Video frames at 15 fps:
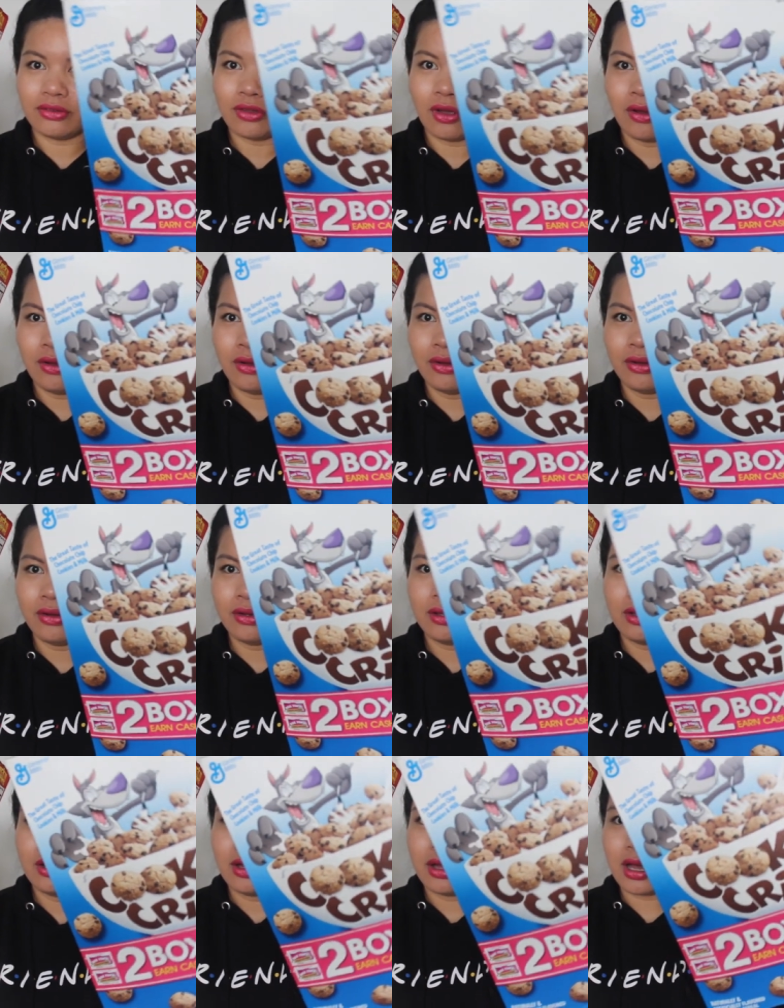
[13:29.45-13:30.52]
Duh
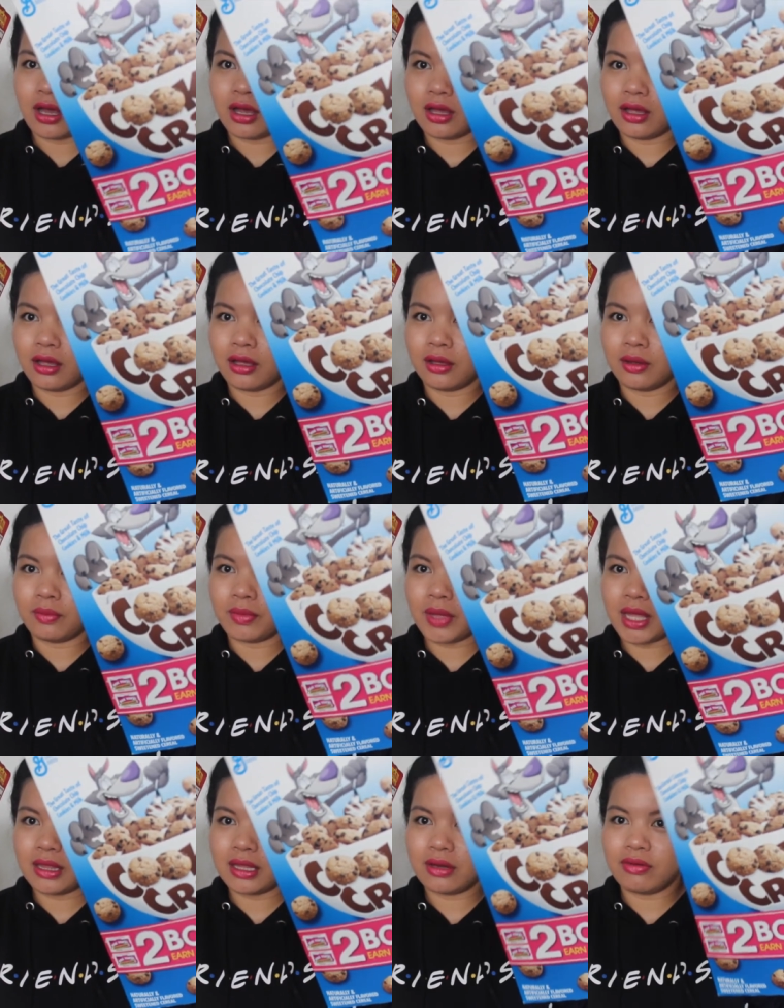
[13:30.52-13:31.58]
um,
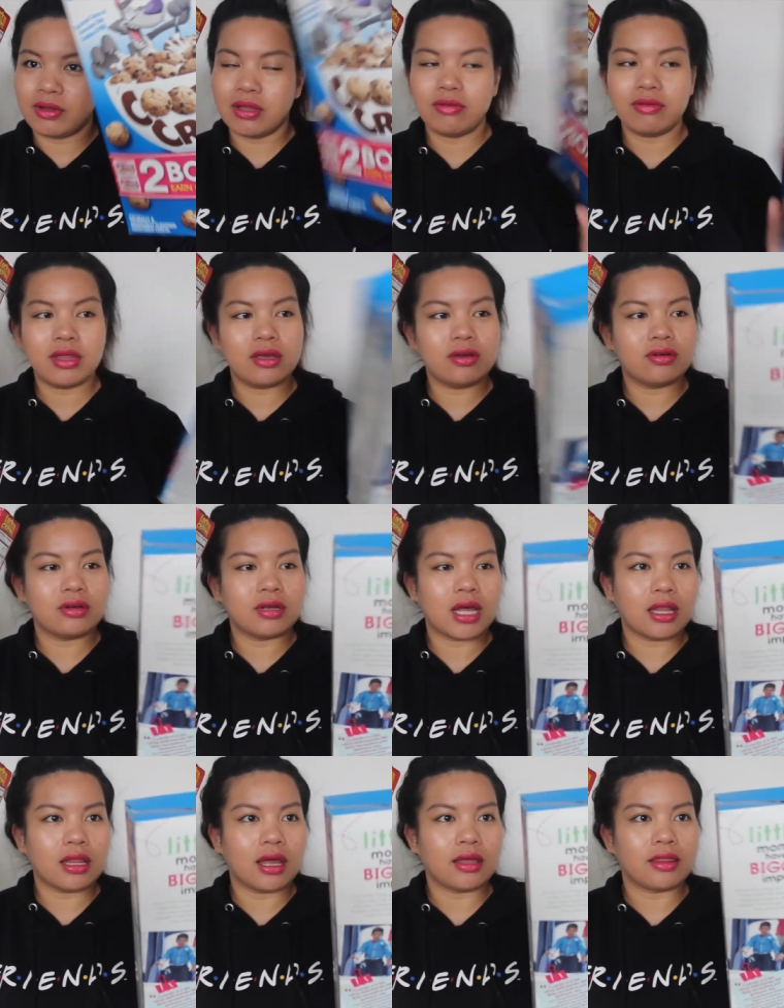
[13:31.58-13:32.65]
and they're really really good
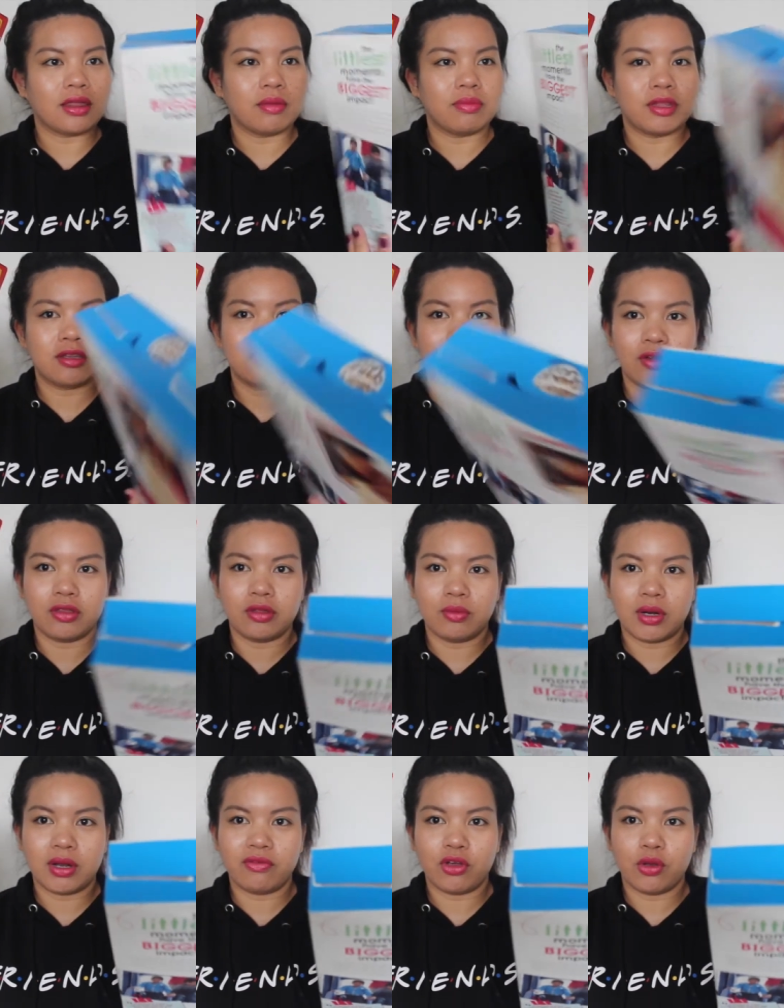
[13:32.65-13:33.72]
I like them this is the only
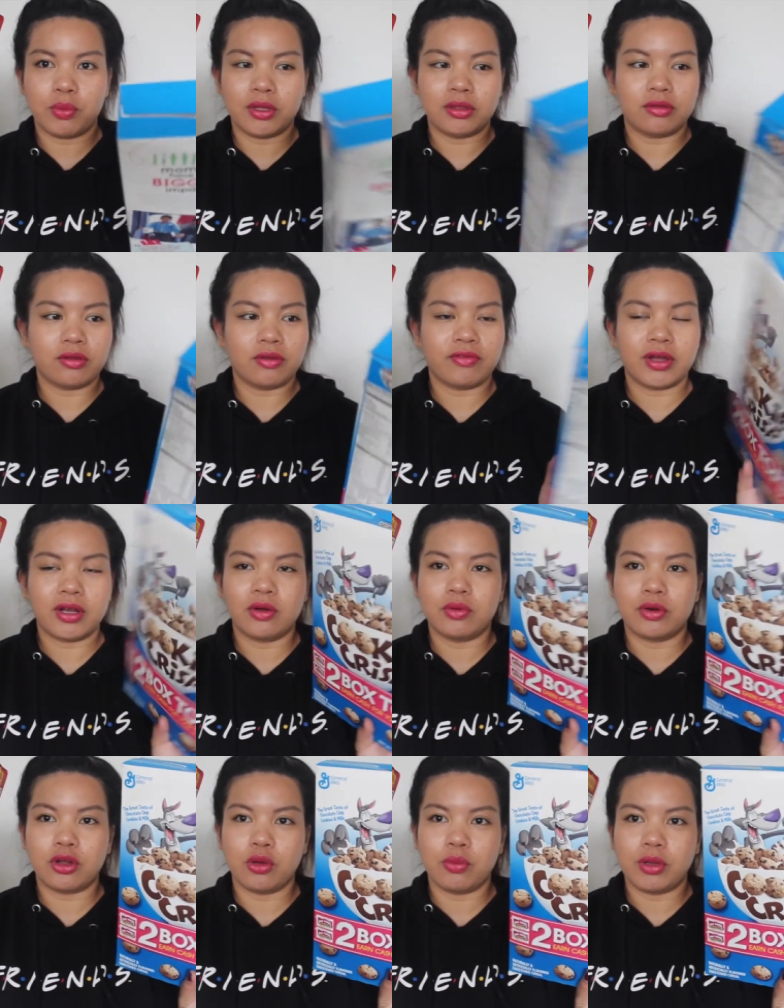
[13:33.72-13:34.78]
one I've opened so far I don't
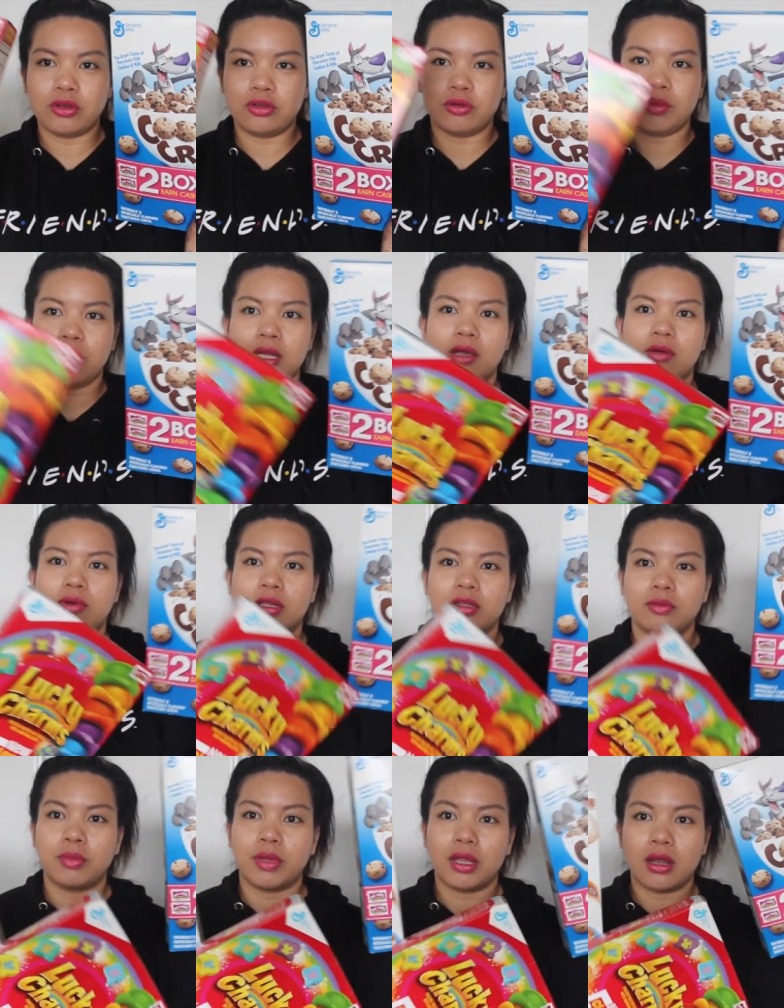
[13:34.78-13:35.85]
want to open too many of
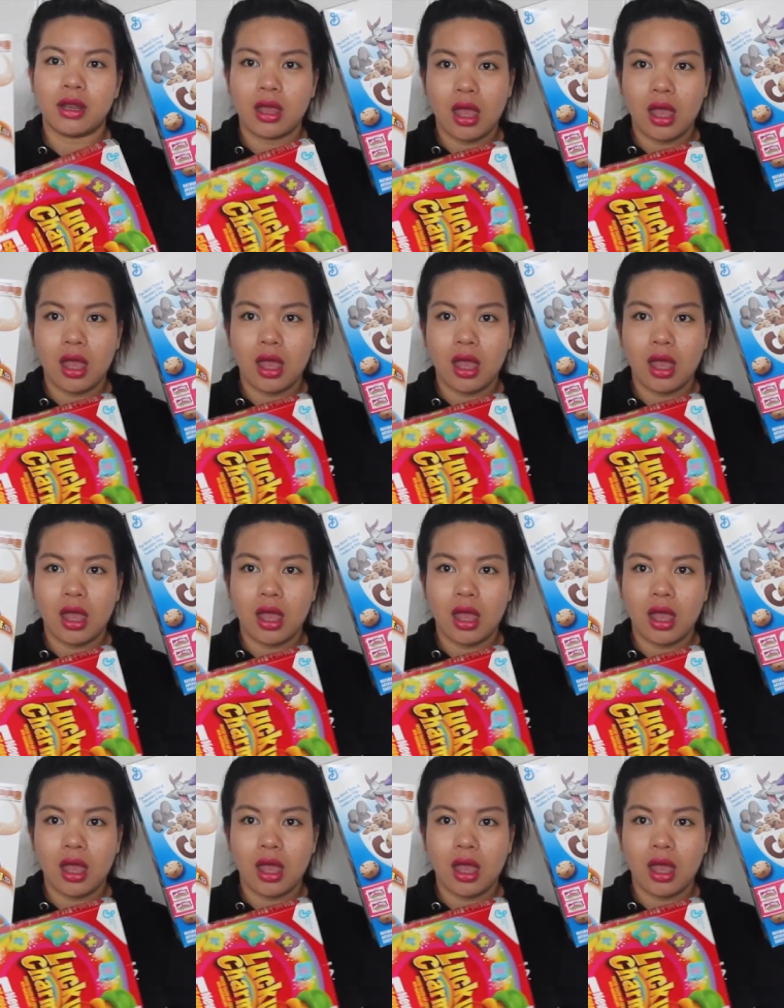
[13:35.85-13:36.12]
once but